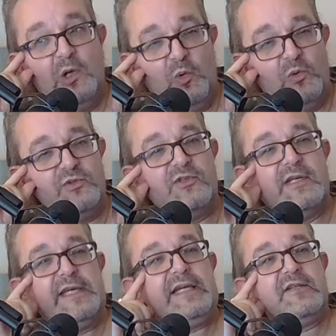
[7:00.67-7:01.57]
launched
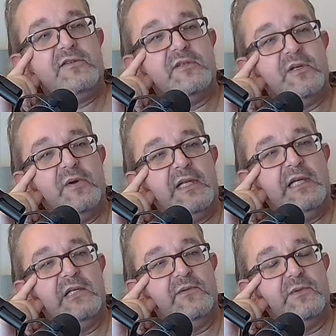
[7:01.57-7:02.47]
X directly
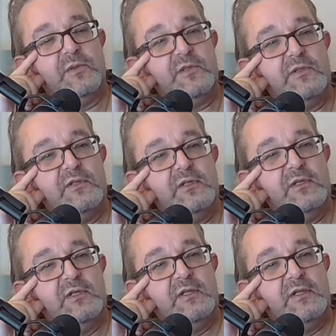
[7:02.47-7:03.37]
afterwards
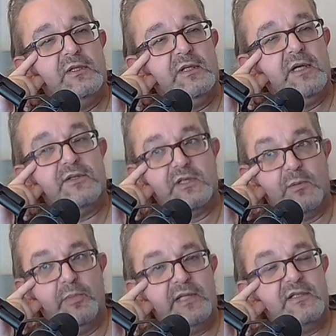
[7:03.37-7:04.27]
as a
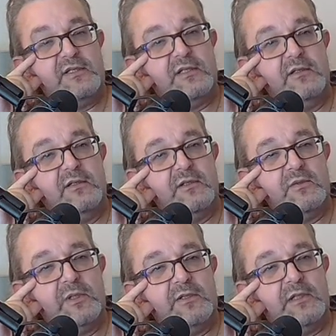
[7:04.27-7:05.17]
competitor to
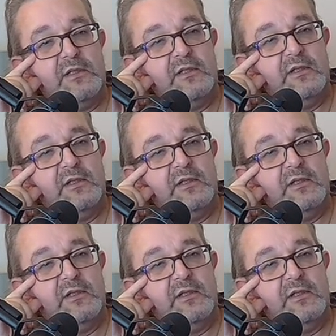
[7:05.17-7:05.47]
Twitter.